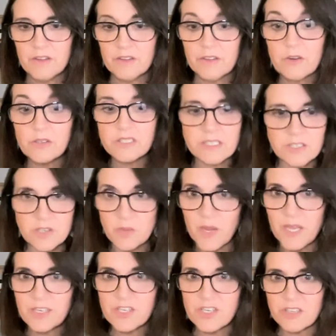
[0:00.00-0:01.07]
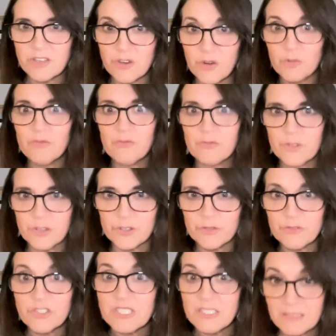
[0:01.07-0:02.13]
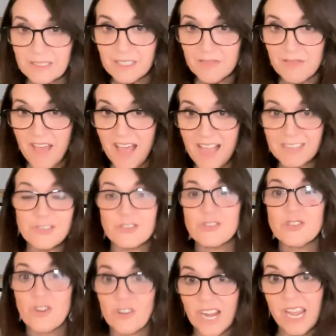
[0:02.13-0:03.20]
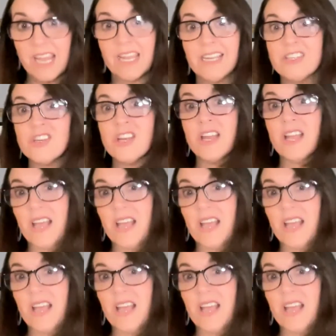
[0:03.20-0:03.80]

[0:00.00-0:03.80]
your situation, your fertility factors, your age,